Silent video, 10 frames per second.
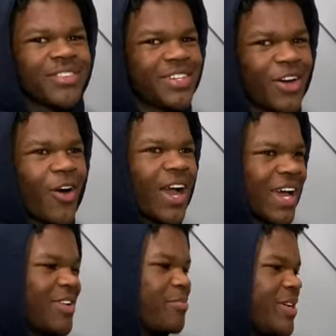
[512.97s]
know I
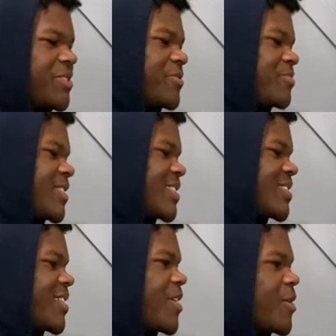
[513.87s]
got the picture from this.
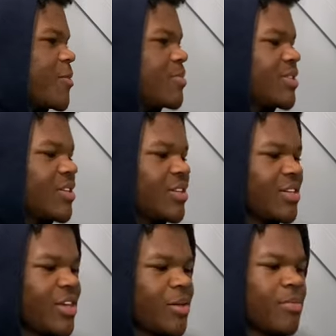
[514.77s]
But
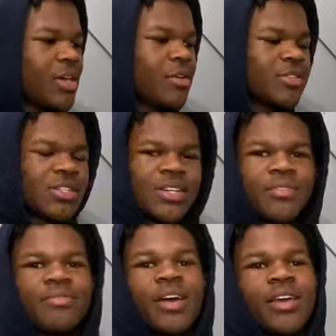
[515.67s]
yeah, man, it was a
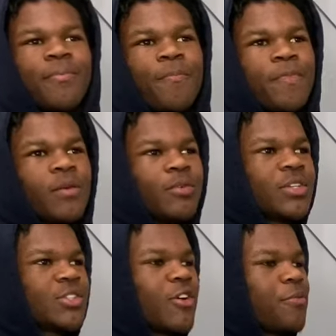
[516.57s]
tough fight with a
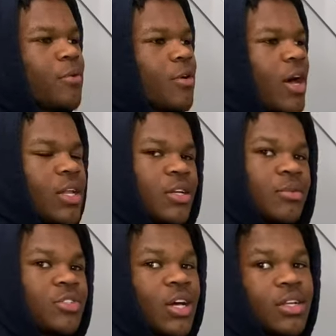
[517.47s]
softball. I ended up
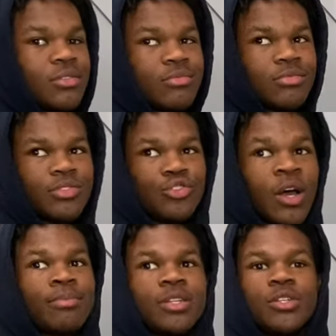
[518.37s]
trying to
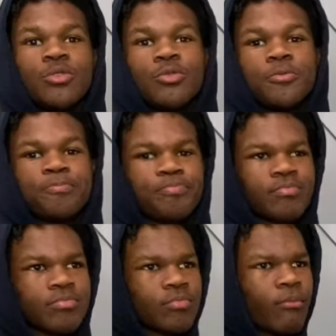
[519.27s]
drop the dude
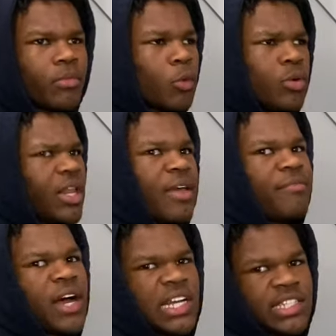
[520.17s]
with like
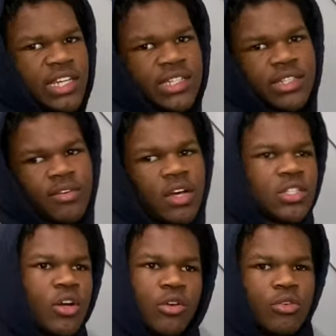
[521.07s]
5 seconds left. I
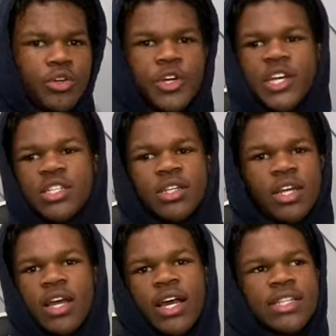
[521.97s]
started going crazy and then
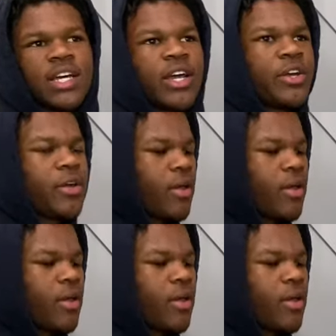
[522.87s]
I got tired.